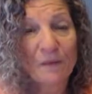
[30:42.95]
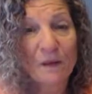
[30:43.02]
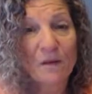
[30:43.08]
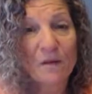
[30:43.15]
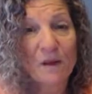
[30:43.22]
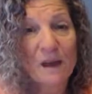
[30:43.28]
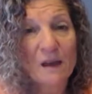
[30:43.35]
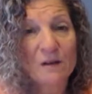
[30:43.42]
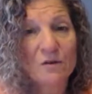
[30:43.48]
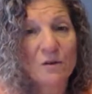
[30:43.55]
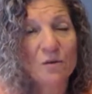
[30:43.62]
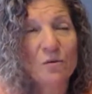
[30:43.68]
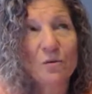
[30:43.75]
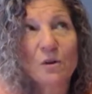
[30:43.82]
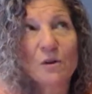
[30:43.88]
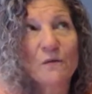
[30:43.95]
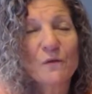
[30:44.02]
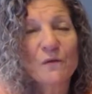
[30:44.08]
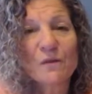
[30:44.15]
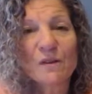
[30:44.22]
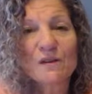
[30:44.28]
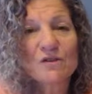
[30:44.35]
Okay, don't look for
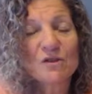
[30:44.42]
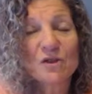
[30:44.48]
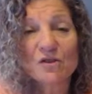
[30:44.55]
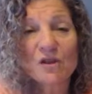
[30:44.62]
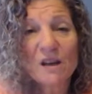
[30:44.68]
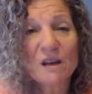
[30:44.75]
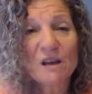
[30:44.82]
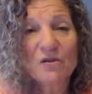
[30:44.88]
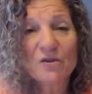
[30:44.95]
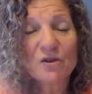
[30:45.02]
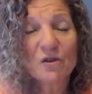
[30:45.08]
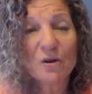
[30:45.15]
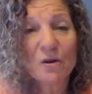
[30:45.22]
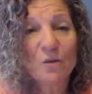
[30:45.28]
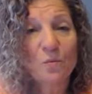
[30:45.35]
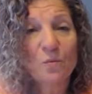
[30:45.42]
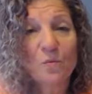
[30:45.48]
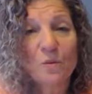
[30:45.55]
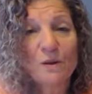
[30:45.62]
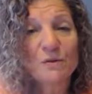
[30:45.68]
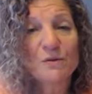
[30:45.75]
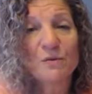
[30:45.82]
things to change, you know,
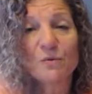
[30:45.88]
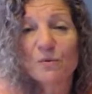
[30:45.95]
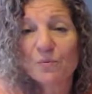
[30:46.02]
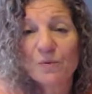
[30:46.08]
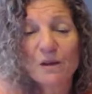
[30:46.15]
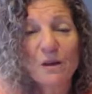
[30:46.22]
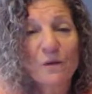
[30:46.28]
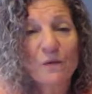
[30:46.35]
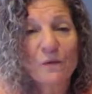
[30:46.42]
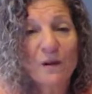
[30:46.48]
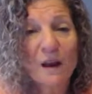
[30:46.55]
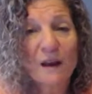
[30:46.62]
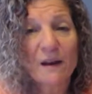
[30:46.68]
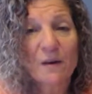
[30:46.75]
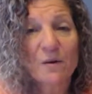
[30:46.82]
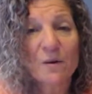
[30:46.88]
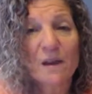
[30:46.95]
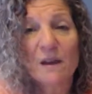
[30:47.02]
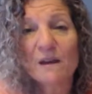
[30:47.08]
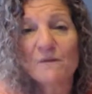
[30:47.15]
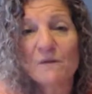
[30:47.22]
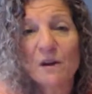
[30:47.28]
1, 2, 3 overnight.
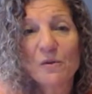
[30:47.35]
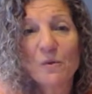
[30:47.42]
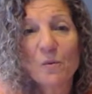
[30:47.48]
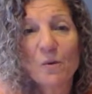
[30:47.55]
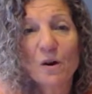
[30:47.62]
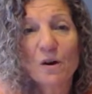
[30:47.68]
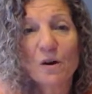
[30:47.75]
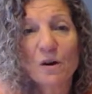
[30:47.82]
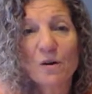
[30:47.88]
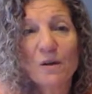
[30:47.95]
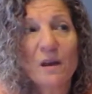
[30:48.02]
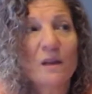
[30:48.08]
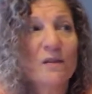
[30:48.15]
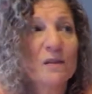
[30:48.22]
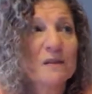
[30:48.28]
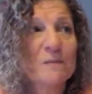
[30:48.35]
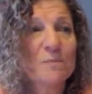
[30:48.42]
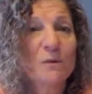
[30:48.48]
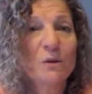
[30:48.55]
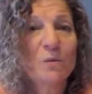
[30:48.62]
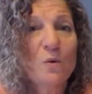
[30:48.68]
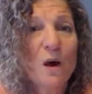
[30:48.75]
Okay, I've done the work. Okay, this
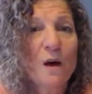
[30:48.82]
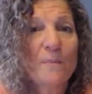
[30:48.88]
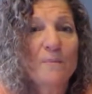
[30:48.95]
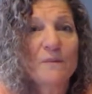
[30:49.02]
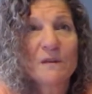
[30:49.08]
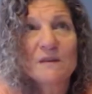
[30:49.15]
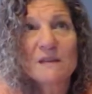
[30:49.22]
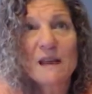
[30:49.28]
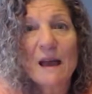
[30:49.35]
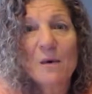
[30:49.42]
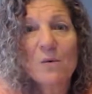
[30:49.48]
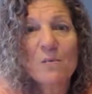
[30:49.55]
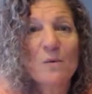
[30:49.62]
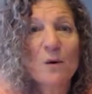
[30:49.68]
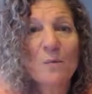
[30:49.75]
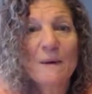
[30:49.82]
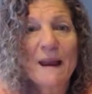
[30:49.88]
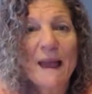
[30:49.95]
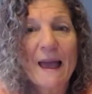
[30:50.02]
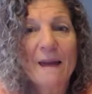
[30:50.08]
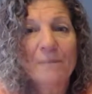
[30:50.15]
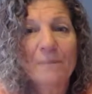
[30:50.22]
blew up. This tower moment
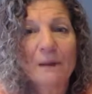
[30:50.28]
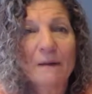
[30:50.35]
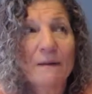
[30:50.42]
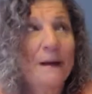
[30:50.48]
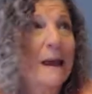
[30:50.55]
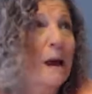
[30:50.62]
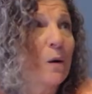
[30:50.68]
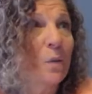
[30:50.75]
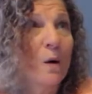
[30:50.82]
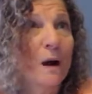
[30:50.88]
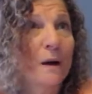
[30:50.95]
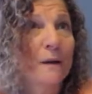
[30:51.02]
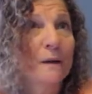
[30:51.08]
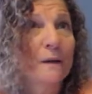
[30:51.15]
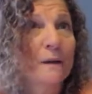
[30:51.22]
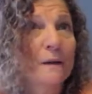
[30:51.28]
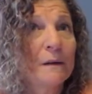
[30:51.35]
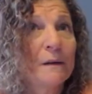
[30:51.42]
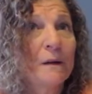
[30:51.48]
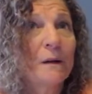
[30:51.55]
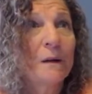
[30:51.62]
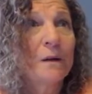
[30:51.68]
happened. Now what?
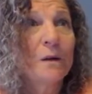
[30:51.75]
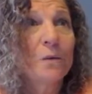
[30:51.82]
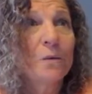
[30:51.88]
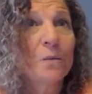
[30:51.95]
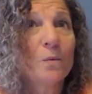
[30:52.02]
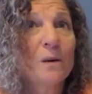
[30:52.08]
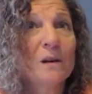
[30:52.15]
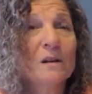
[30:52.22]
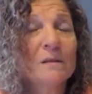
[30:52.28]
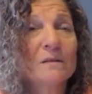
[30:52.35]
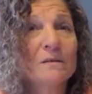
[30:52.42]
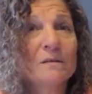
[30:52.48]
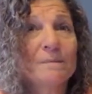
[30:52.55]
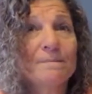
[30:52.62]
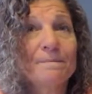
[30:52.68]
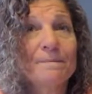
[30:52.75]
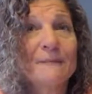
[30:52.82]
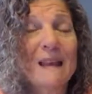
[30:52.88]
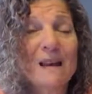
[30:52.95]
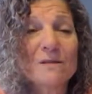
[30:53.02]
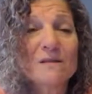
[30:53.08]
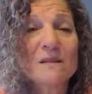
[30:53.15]
Well,
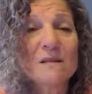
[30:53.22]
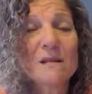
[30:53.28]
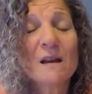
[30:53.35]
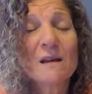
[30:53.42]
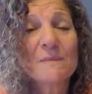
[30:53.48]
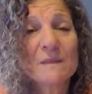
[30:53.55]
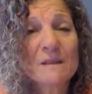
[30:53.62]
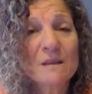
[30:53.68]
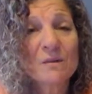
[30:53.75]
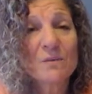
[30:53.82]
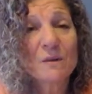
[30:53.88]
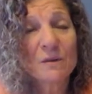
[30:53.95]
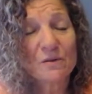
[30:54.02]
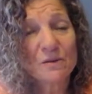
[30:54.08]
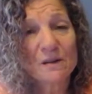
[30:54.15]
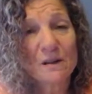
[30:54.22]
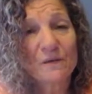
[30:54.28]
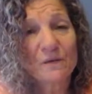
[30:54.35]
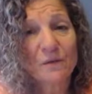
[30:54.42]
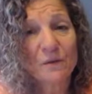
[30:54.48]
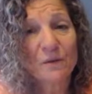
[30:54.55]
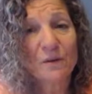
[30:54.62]
now's the time to sit with
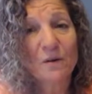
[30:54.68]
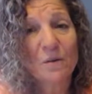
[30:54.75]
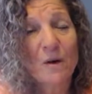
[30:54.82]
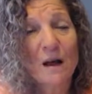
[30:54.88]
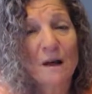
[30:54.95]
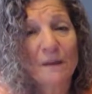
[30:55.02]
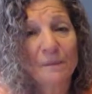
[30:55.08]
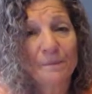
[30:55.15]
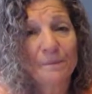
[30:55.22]
yourself for a little while.